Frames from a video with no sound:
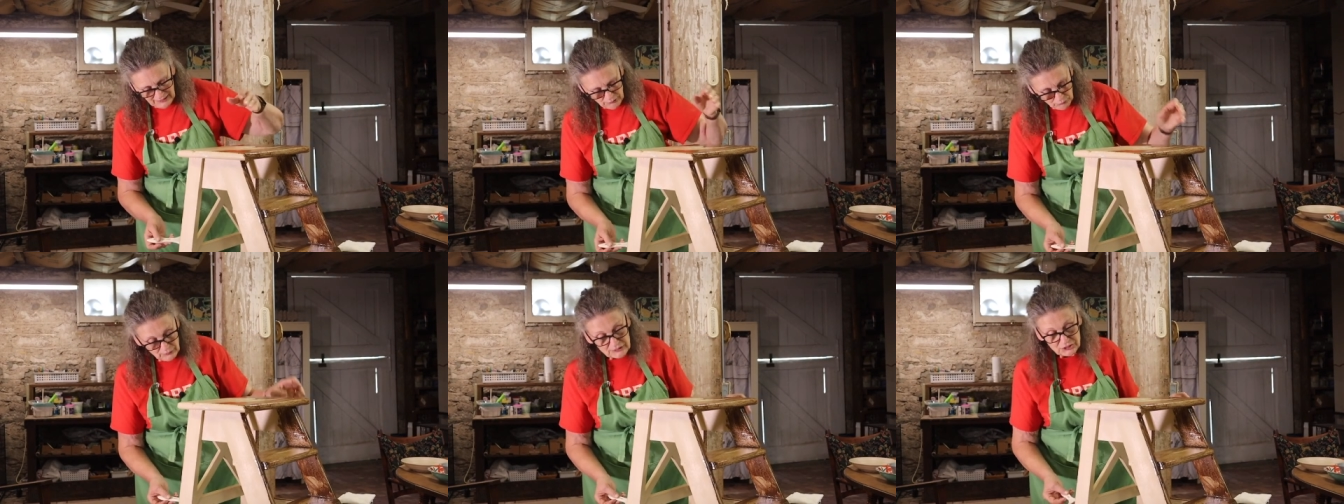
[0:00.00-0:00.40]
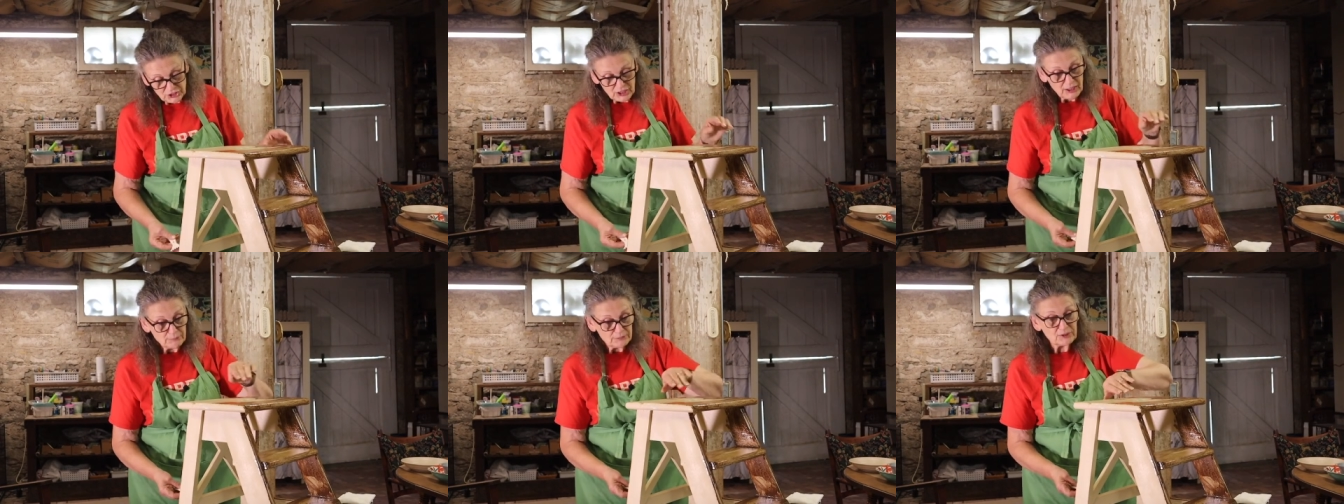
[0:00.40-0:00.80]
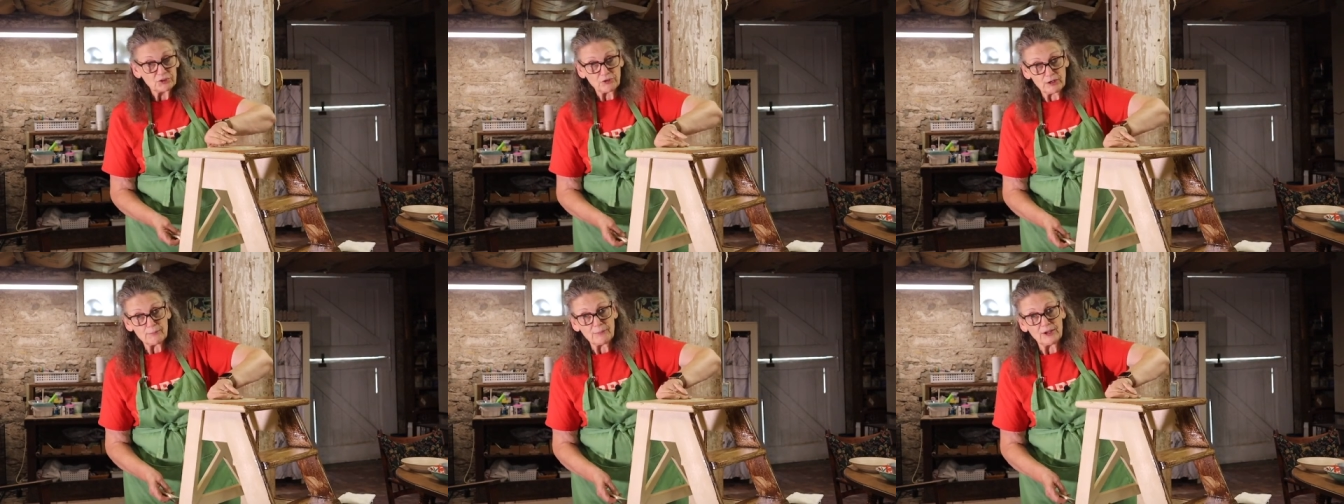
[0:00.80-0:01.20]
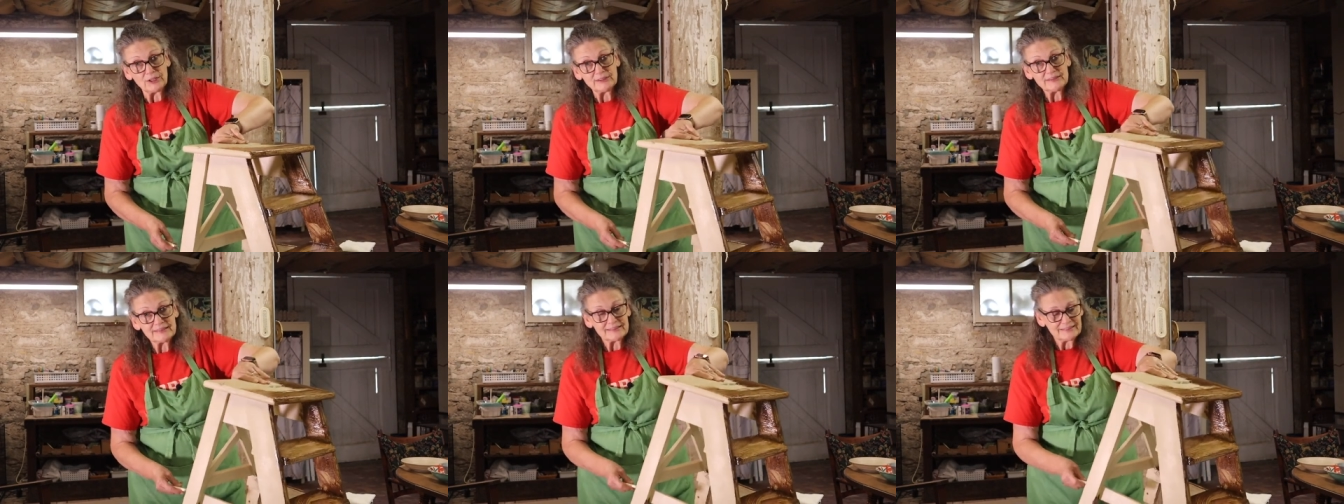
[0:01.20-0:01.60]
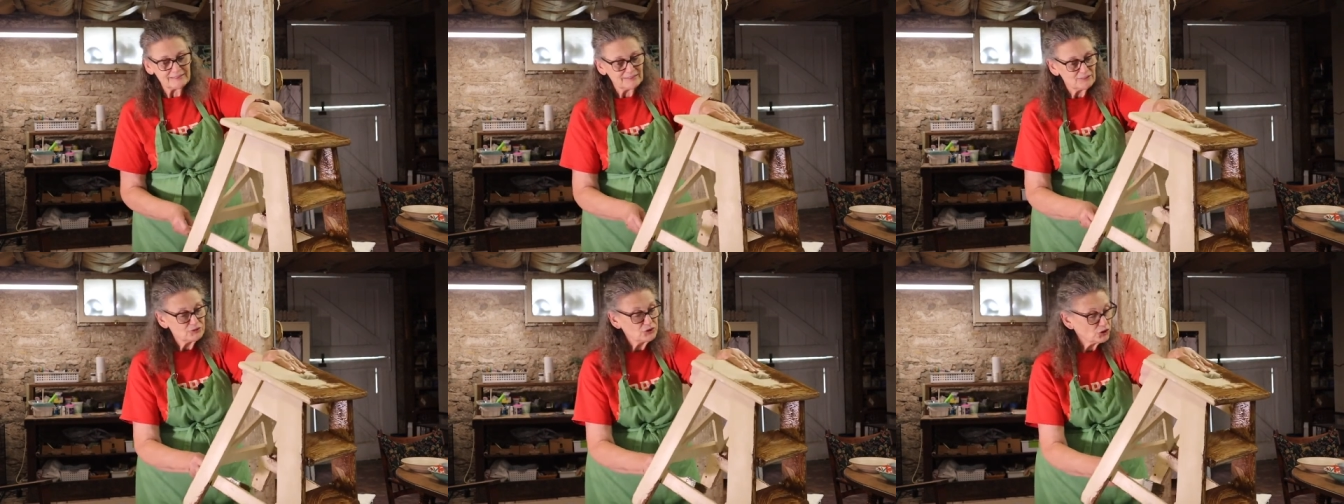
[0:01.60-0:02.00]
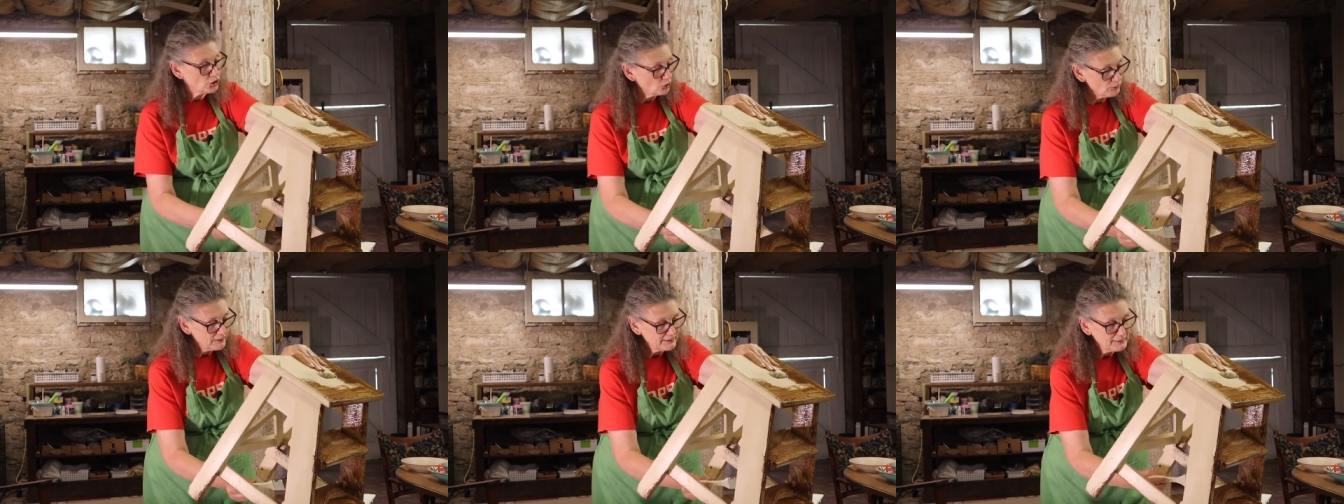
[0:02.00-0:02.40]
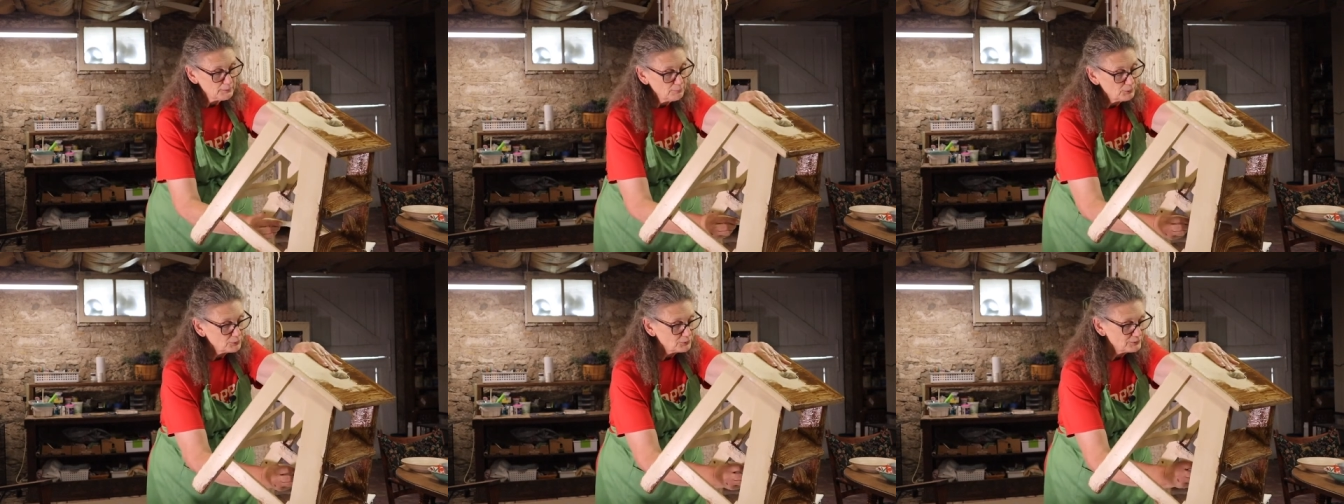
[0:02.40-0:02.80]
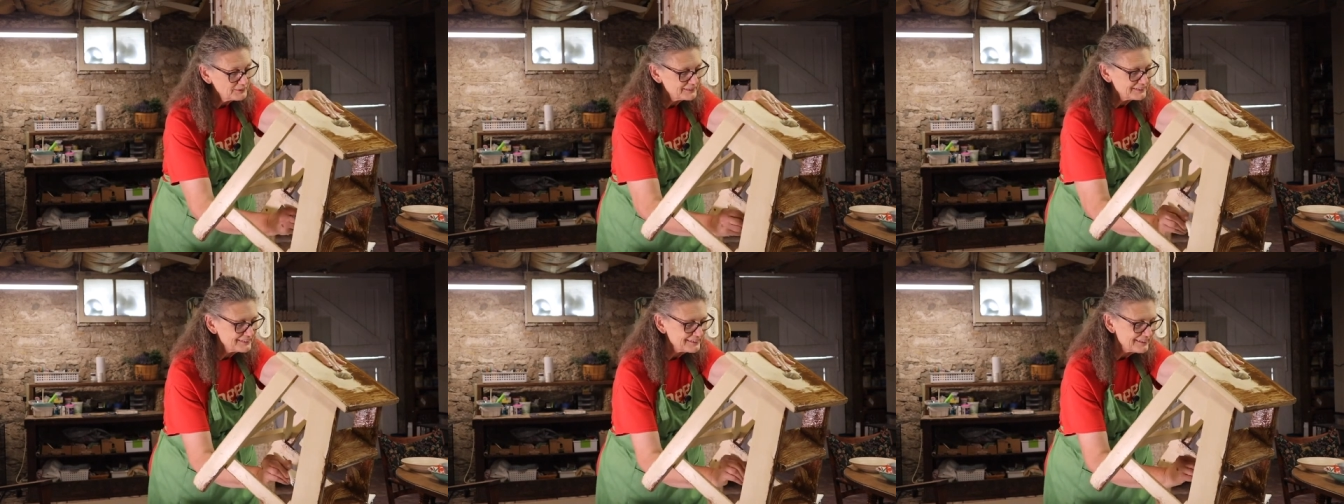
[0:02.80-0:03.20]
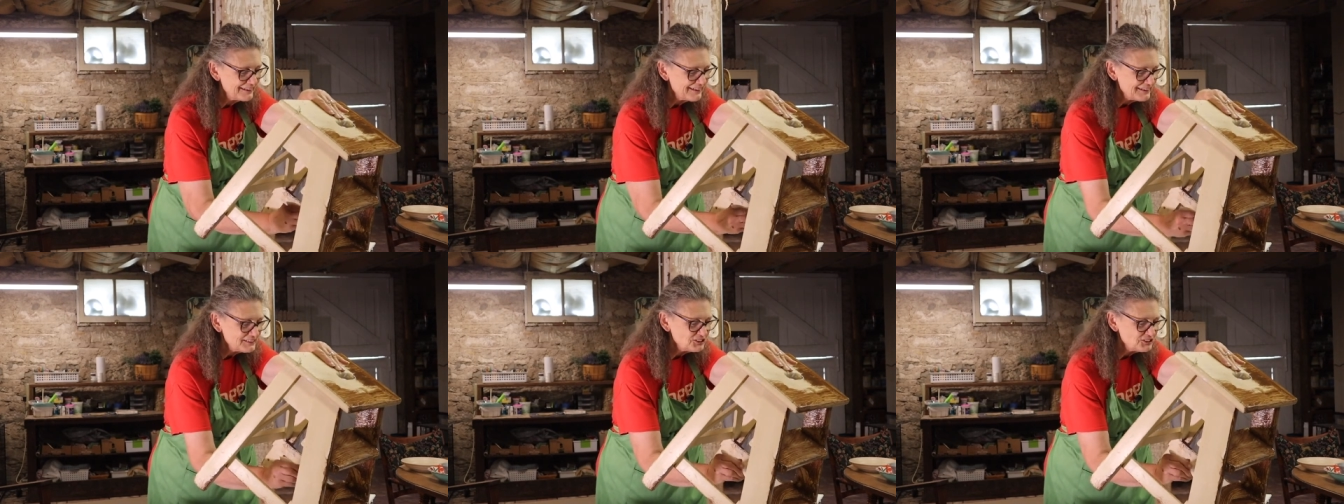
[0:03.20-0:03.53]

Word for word: when she comes to grandma's to go get the boots.